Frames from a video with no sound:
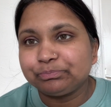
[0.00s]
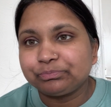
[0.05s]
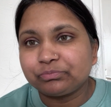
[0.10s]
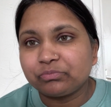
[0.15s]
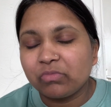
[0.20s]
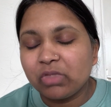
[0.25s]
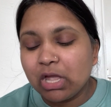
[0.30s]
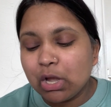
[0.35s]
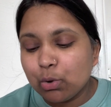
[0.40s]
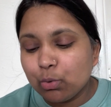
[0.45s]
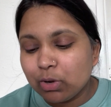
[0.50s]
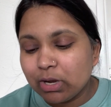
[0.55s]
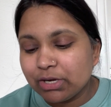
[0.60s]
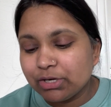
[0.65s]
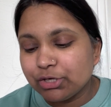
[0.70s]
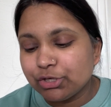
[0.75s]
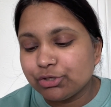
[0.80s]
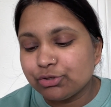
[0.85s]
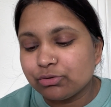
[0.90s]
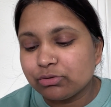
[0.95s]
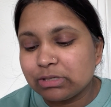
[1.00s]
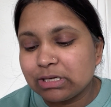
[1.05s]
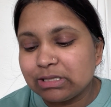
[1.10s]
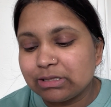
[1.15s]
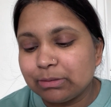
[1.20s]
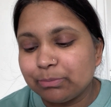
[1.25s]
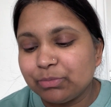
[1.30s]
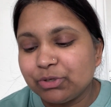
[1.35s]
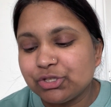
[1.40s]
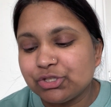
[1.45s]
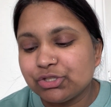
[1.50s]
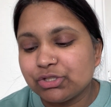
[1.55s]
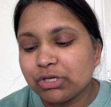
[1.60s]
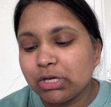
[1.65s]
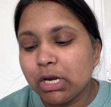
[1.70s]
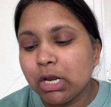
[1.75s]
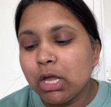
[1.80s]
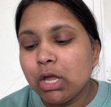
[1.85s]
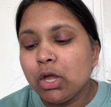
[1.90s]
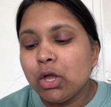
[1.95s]
Now I need to tell the
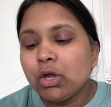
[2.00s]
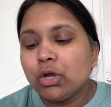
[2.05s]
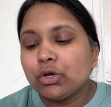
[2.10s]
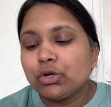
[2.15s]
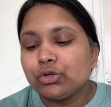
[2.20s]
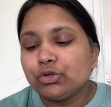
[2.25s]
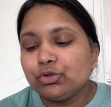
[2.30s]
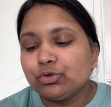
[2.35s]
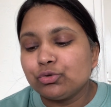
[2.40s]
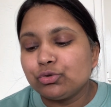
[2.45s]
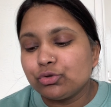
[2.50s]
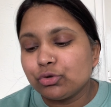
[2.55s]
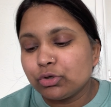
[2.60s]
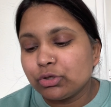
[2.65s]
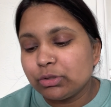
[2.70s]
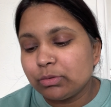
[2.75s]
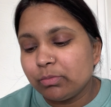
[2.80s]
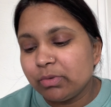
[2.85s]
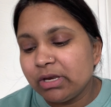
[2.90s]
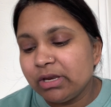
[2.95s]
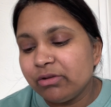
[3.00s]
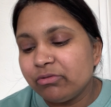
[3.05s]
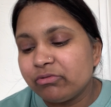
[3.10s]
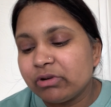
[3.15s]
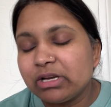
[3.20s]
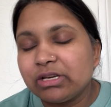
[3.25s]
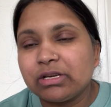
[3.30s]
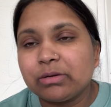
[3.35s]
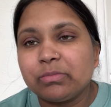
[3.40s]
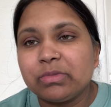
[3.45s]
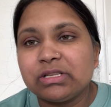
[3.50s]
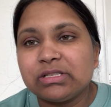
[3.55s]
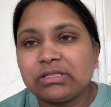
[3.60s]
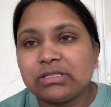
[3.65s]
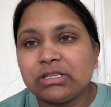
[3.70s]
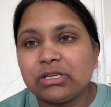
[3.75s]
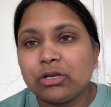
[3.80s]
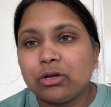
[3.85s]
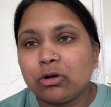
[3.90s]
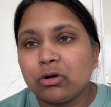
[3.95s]
patient, you don't believe vitamin
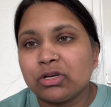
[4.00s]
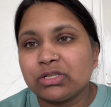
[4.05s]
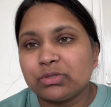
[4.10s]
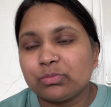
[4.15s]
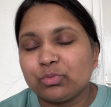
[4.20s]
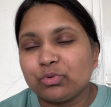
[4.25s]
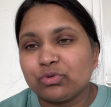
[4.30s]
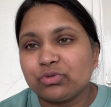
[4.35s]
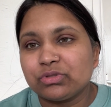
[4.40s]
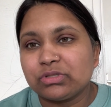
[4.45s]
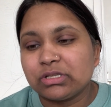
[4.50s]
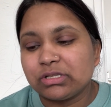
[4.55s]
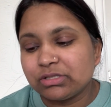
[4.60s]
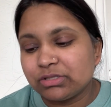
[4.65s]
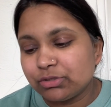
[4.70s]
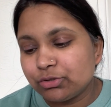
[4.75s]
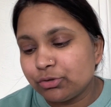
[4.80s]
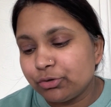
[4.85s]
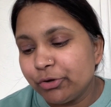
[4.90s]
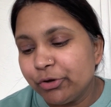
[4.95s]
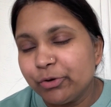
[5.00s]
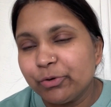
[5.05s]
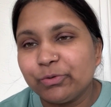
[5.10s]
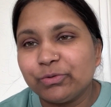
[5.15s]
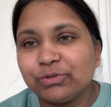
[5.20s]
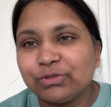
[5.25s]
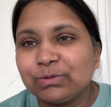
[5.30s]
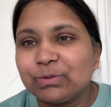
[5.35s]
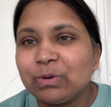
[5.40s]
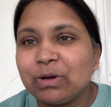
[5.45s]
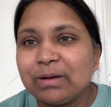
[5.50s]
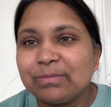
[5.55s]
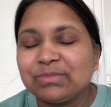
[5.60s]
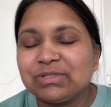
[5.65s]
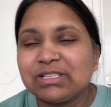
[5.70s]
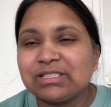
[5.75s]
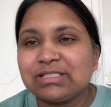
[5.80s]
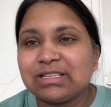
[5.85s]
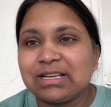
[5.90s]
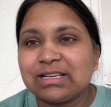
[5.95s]
C cause bruises, do you? So I'm
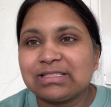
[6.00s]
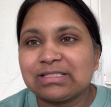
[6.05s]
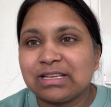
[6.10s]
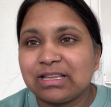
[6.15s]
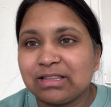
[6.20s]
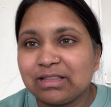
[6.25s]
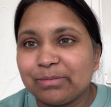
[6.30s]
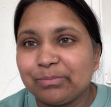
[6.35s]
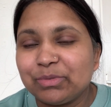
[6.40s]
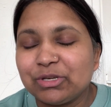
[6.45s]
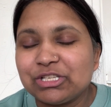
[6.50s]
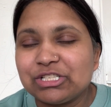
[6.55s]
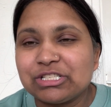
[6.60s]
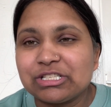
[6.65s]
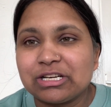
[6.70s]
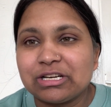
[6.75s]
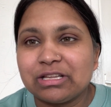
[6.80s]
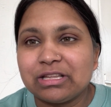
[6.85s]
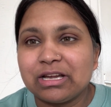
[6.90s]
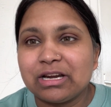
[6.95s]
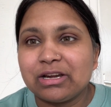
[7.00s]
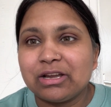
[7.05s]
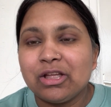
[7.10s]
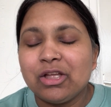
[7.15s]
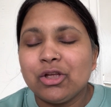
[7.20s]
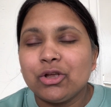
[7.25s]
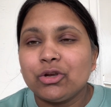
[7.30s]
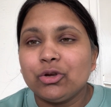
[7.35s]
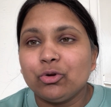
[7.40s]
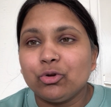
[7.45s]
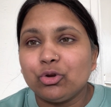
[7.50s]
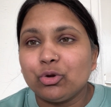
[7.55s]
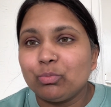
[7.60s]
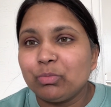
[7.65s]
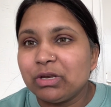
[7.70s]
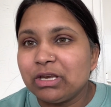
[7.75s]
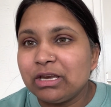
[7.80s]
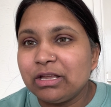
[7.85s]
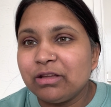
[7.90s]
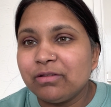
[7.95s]
just asking the patient that, do you
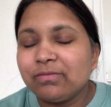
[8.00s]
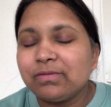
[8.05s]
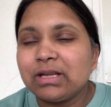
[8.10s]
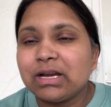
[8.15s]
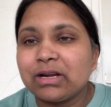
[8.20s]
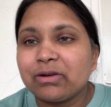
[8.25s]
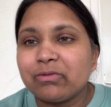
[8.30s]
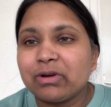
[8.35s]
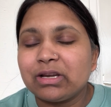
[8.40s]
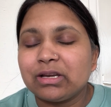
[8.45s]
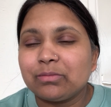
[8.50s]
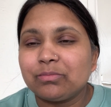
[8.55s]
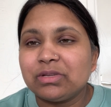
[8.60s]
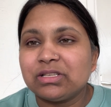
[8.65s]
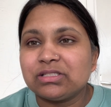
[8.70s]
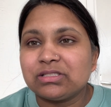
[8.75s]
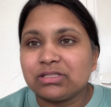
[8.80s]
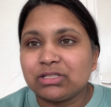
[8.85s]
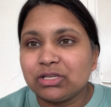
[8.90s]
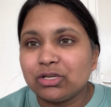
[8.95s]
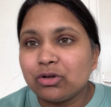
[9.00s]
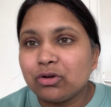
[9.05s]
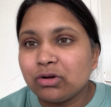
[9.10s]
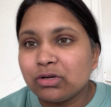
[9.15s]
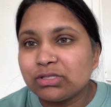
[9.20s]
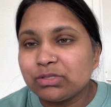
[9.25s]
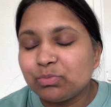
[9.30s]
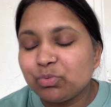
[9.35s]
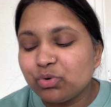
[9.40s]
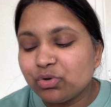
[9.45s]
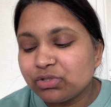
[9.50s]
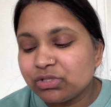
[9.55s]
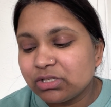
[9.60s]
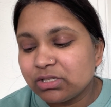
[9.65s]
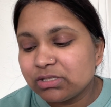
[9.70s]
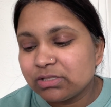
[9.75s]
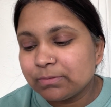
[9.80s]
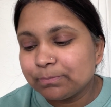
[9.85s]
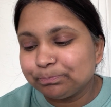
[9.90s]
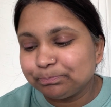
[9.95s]
believe that vitamin C cause bruises?